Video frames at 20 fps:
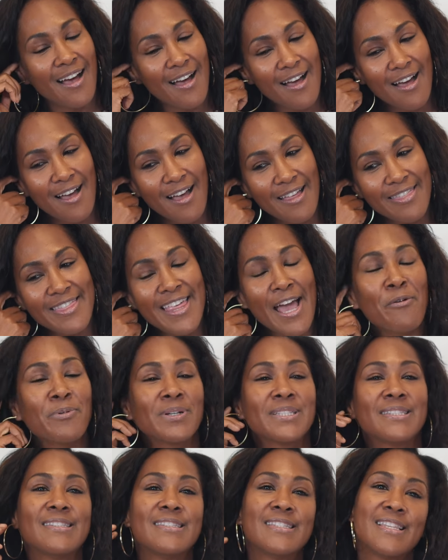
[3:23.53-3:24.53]
That
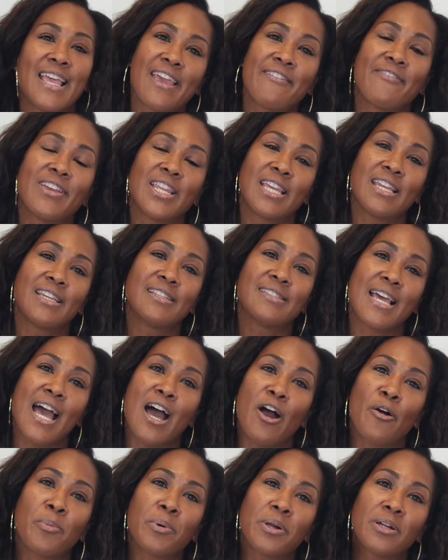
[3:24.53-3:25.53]
was David E.
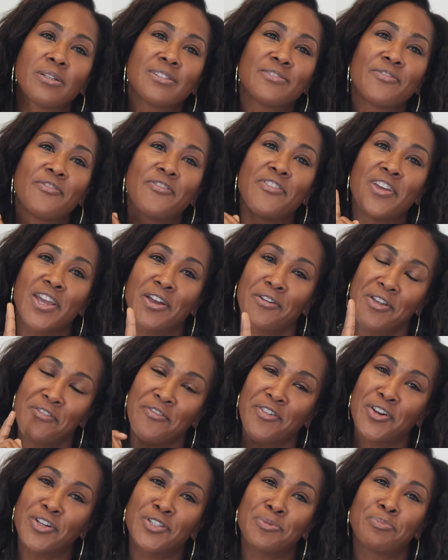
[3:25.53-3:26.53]
Talbert's very
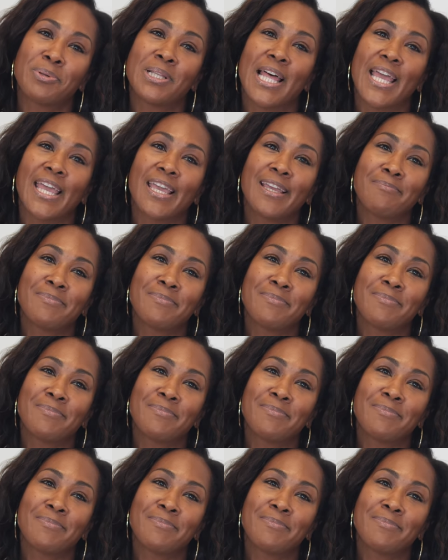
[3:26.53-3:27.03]
first play.